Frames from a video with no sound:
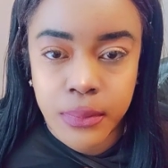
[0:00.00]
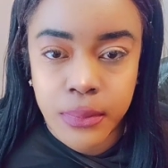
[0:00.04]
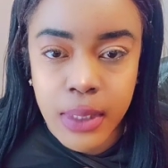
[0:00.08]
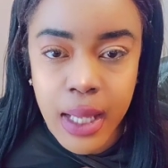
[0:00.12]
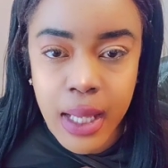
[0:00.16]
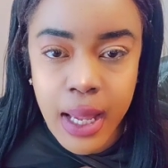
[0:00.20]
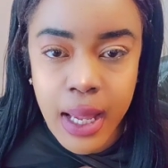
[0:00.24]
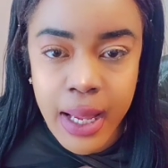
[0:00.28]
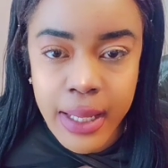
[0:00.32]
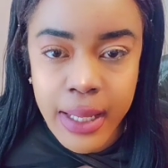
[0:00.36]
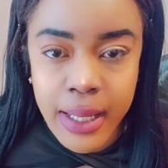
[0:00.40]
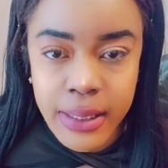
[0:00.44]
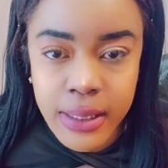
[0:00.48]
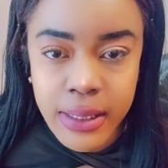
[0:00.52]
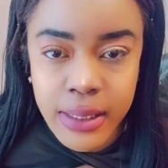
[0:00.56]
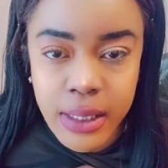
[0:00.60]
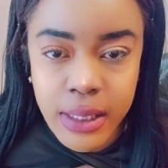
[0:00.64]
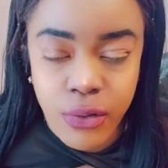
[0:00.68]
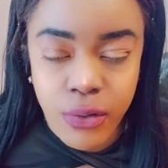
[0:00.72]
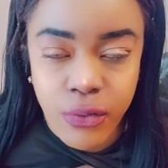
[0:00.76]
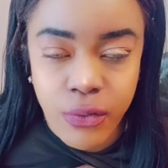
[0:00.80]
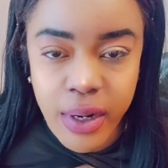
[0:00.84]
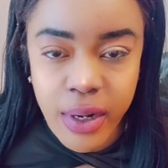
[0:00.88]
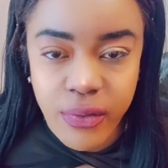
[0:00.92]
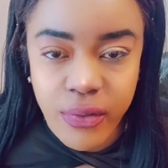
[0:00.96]
I did
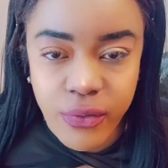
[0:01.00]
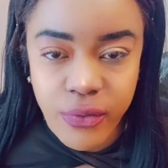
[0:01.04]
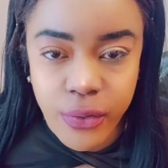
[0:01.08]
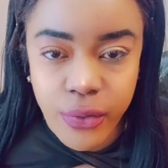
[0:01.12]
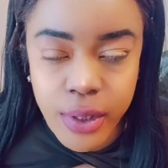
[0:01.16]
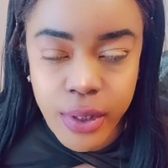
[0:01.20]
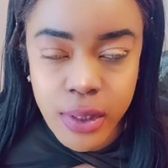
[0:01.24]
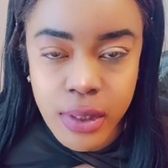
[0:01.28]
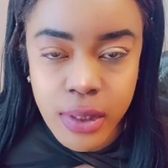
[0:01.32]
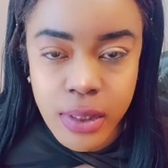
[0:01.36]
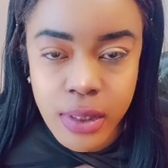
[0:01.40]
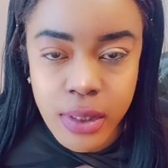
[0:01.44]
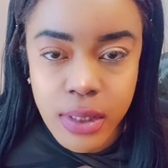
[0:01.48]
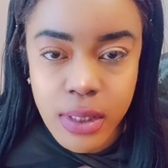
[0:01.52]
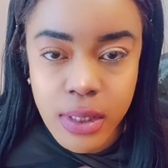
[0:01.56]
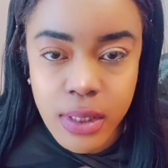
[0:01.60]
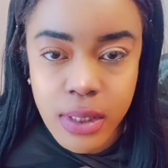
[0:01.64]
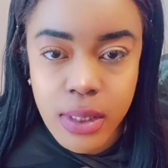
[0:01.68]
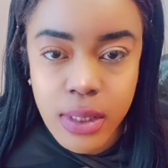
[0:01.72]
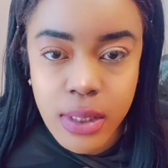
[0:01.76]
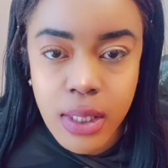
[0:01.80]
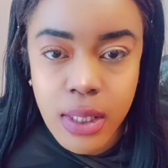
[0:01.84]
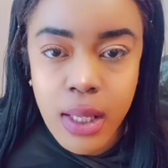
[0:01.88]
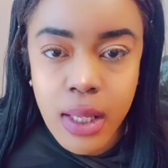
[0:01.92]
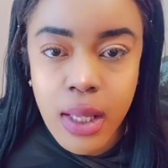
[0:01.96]
reference
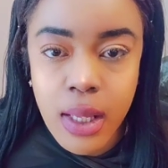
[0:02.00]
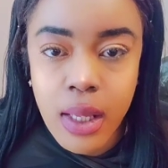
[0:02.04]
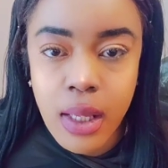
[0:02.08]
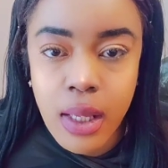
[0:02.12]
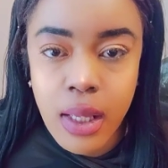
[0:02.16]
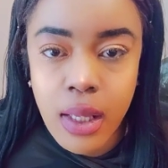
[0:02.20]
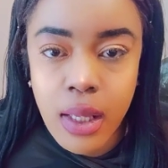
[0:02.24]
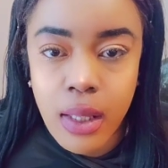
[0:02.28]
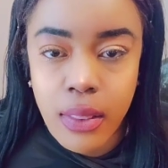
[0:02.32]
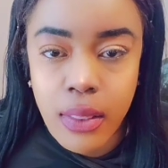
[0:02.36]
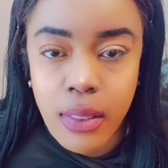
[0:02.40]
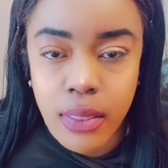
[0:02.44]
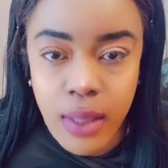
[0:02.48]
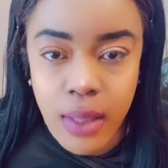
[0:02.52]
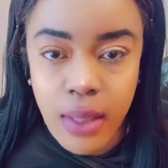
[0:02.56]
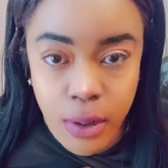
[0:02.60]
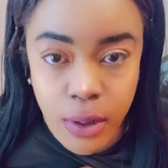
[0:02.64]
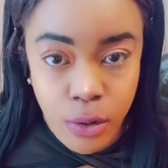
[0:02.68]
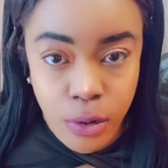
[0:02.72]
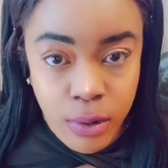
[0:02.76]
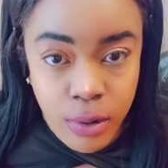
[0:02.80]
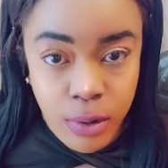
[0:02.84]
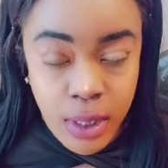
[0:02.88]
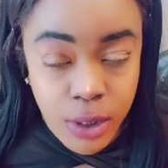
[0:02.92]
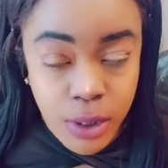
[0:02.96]
that you
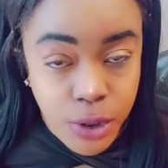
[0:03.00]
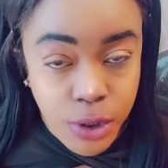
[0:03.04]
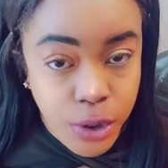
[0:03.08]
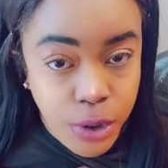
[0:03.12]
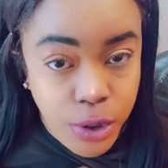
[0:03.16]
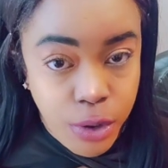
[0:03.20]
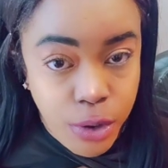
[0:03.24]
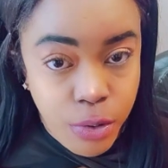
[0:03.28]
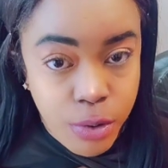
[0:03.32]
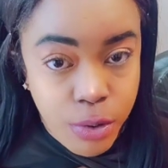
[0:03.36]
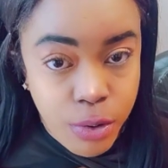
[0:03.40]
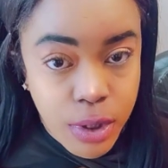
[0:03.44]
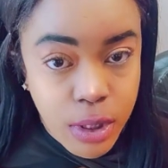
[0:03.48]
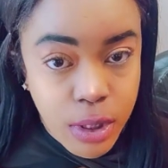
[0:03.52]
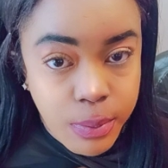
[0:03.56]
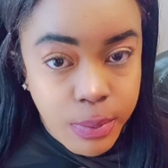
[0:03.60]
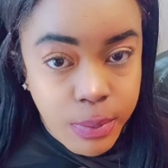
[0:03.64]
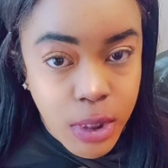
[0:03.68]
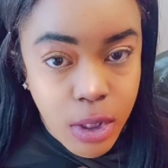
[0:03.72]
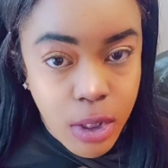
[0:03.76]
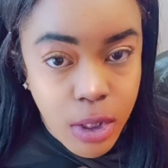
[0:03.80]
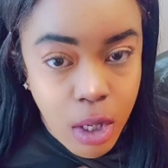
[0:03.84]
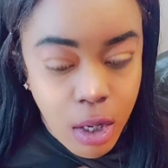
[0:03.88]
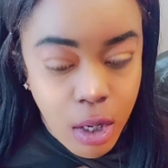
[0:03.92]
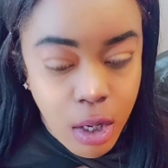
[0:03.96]
need to use some
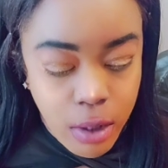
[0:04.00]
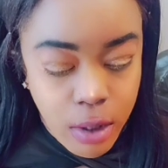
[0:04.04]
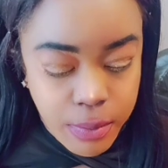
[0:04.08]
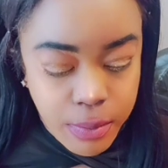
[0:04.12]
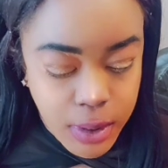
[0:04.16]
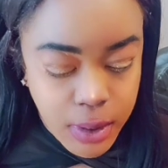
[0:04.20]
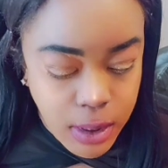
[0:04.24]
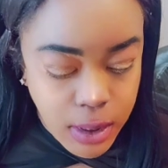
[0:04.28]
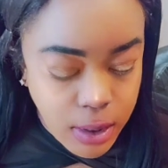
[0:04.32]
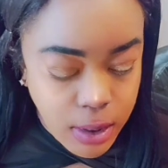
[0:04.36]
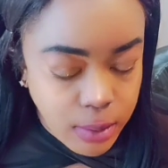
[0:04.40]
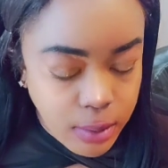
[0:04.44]
psalms.